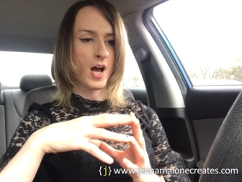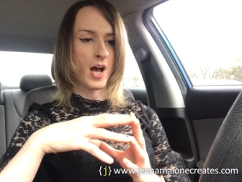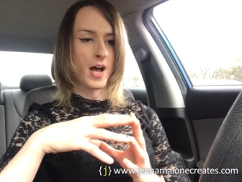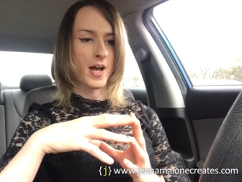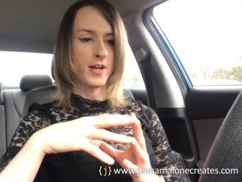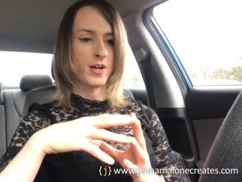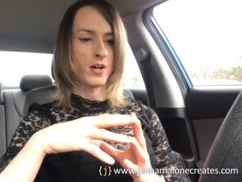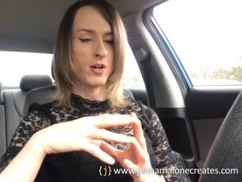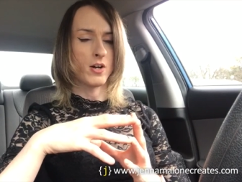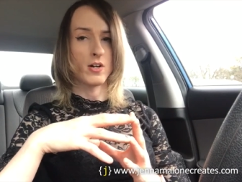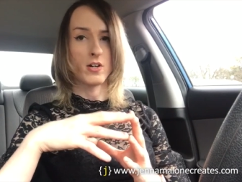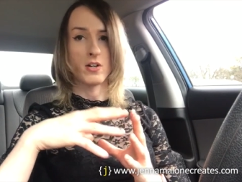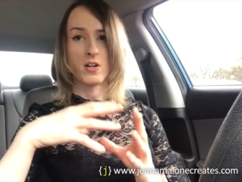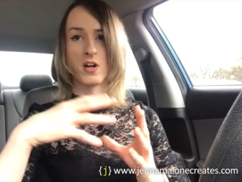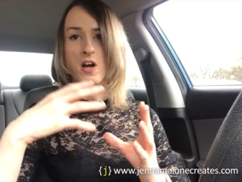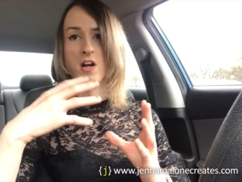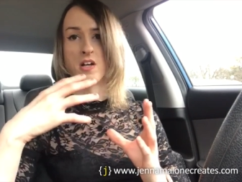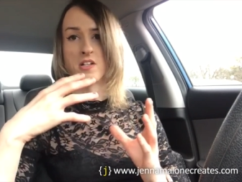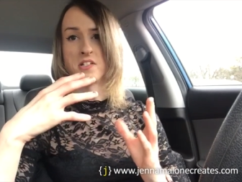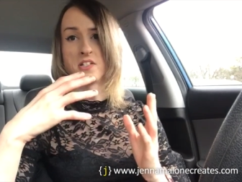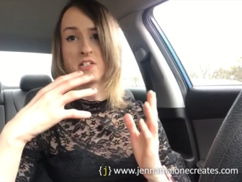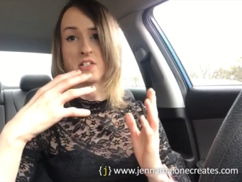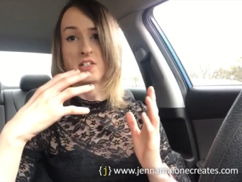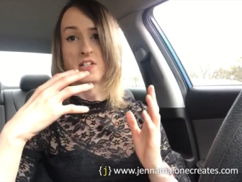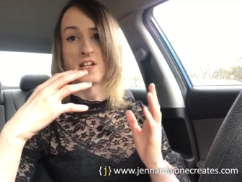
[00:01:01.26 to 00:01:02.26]
I heard
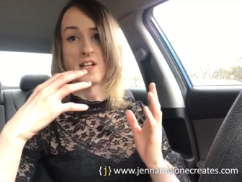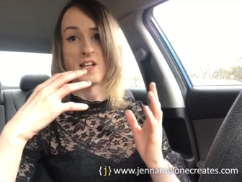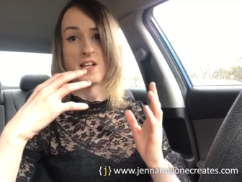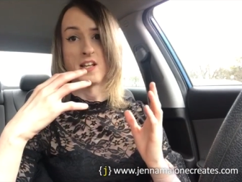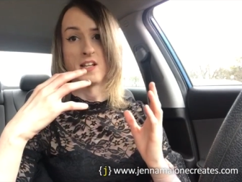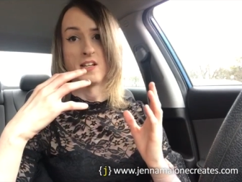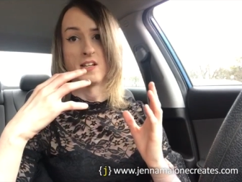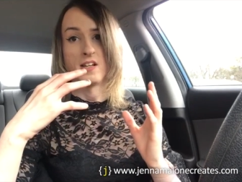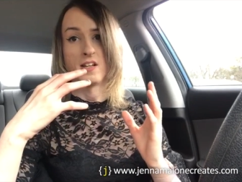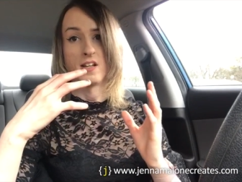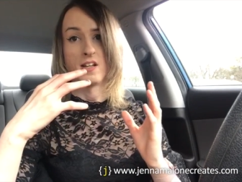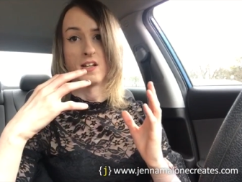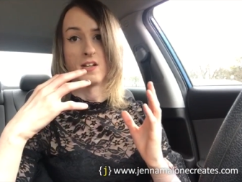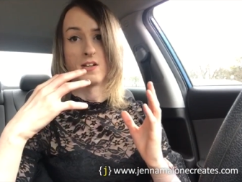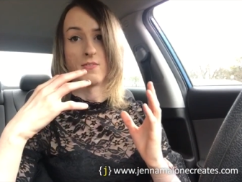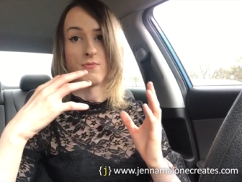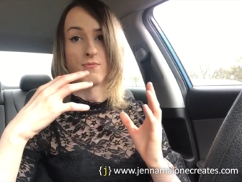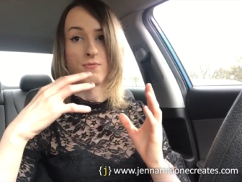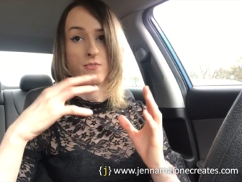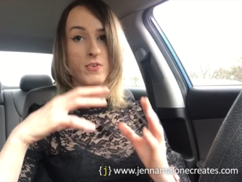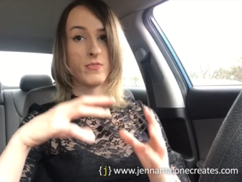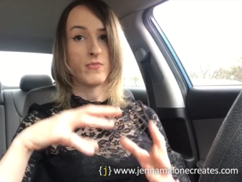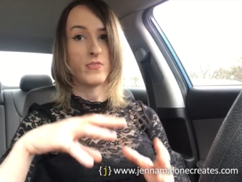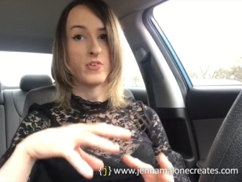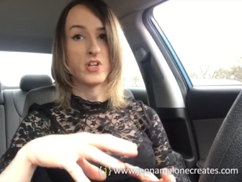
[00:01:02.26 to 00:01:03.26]
constant
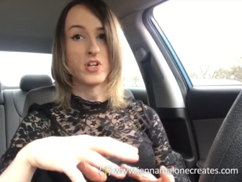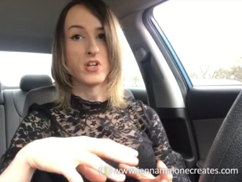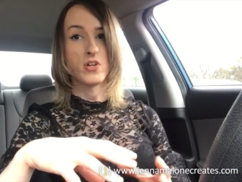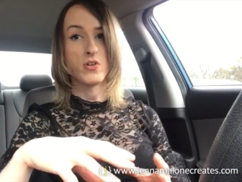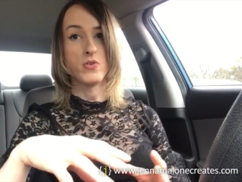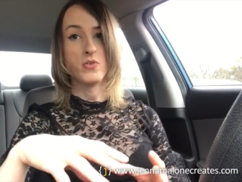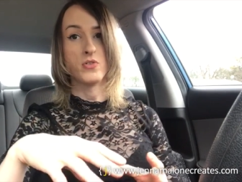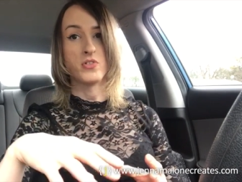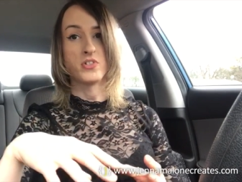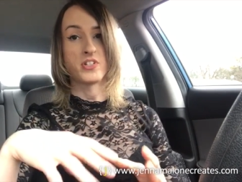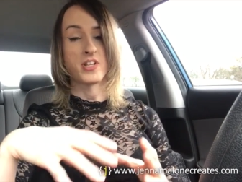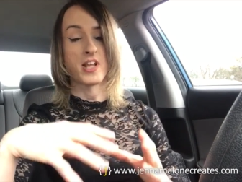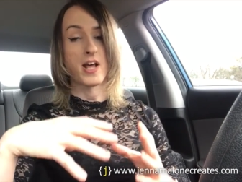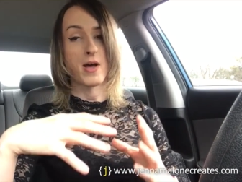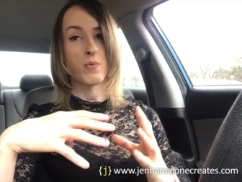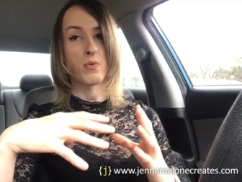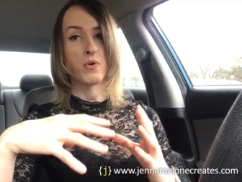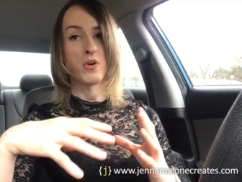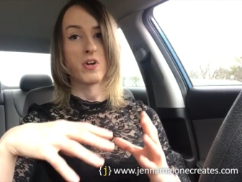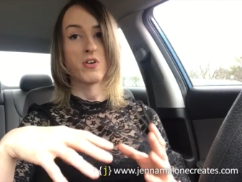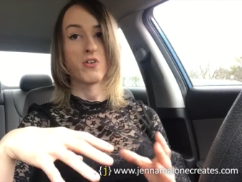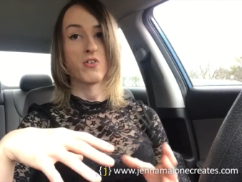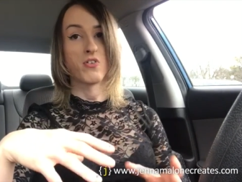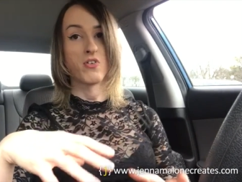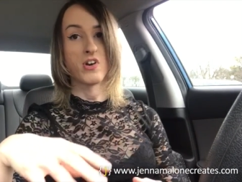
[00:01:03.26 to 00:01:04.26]
reviews that
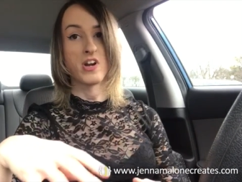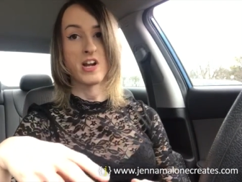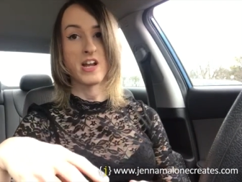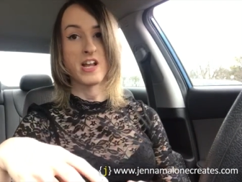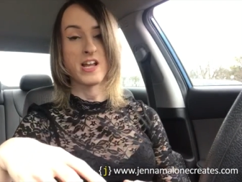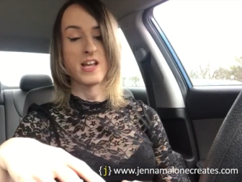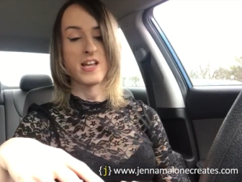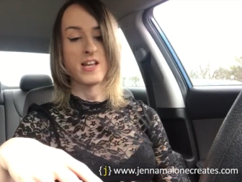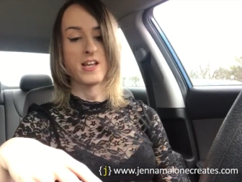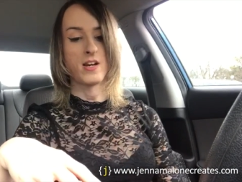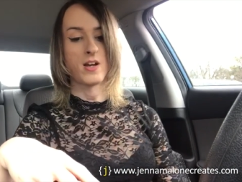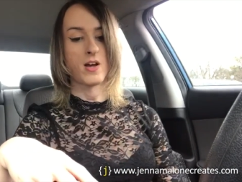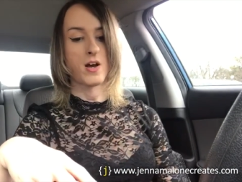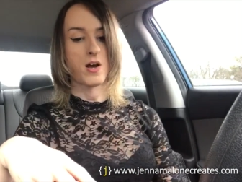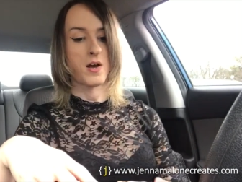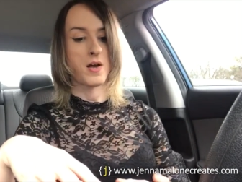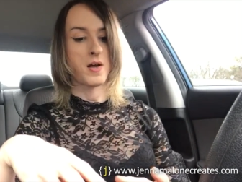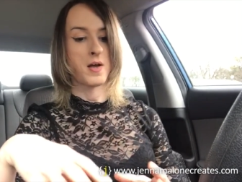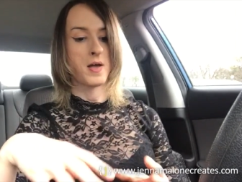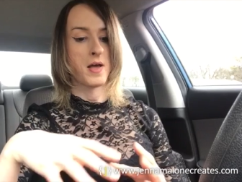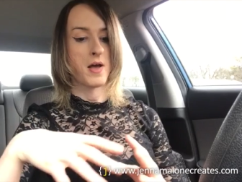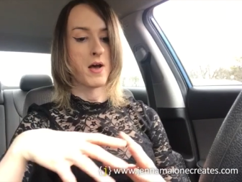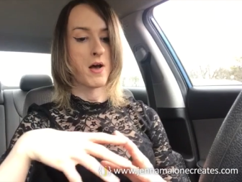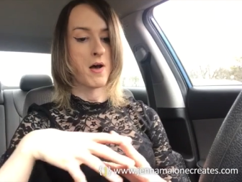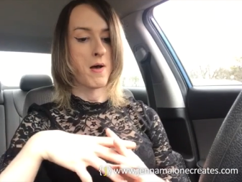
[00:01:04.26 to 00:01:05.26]
were great,
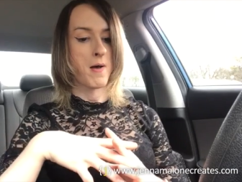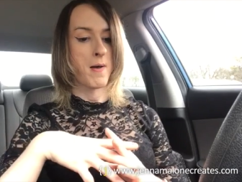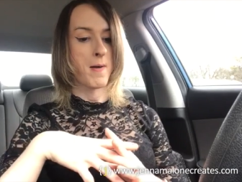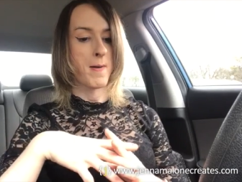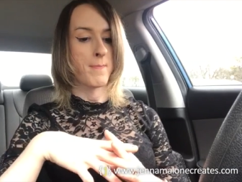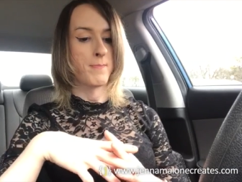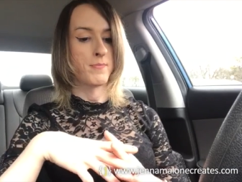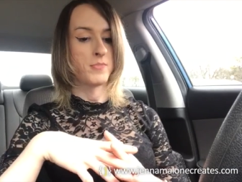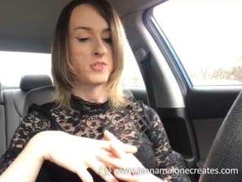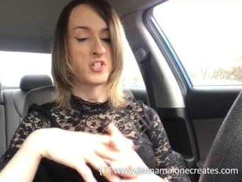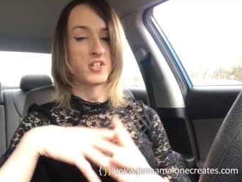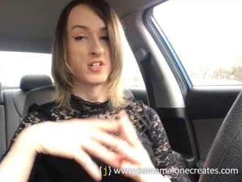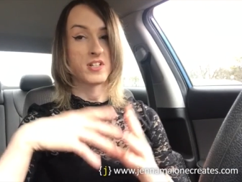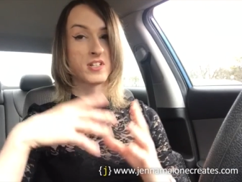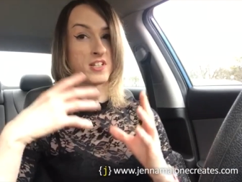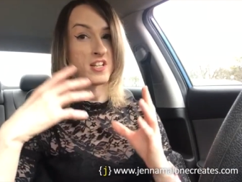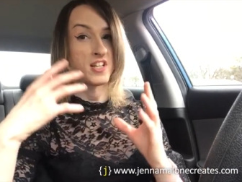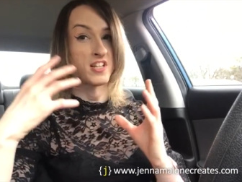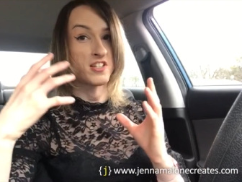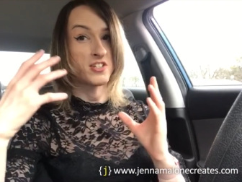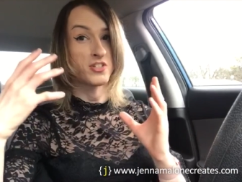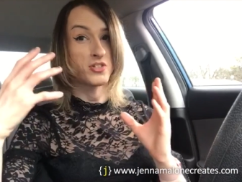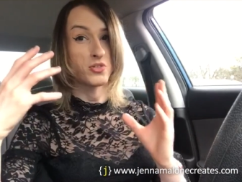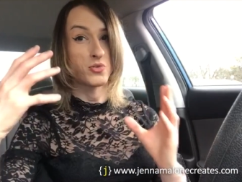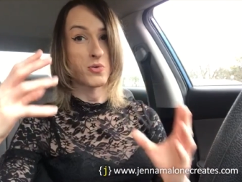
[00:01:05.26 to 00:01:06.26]
um,
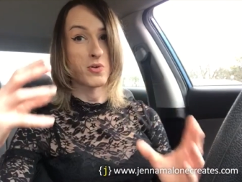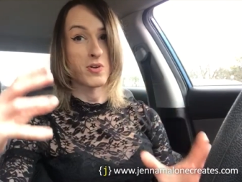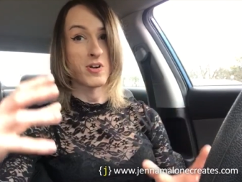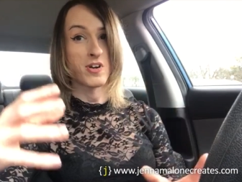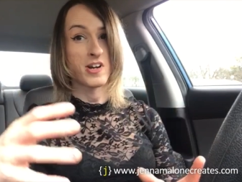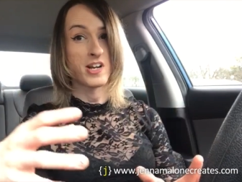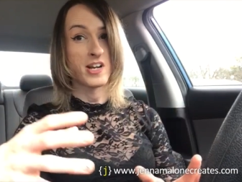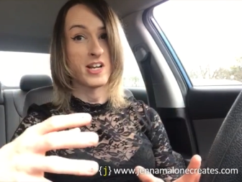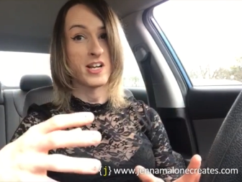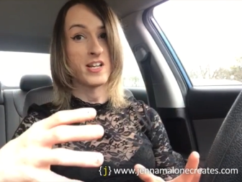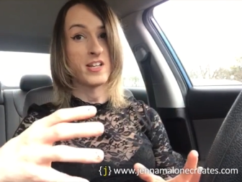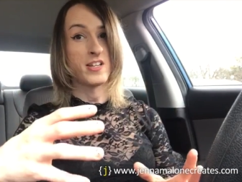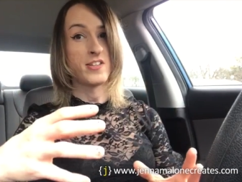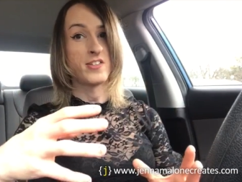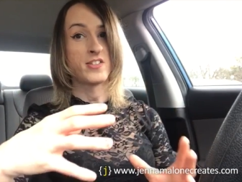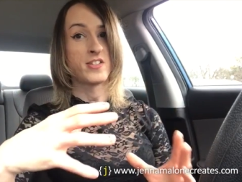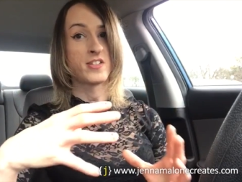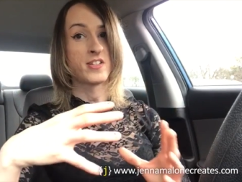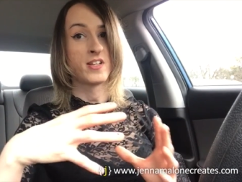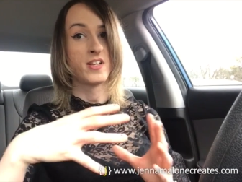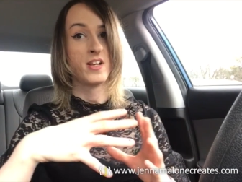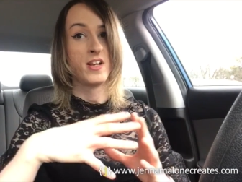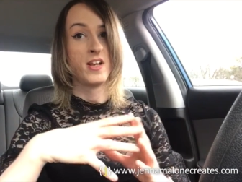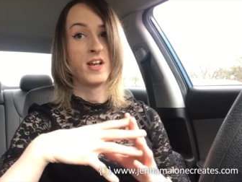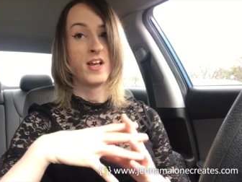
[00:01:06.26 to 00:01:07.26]
success
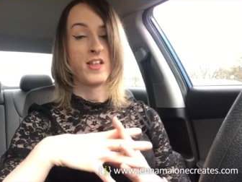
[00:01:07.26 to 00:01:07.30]
stories.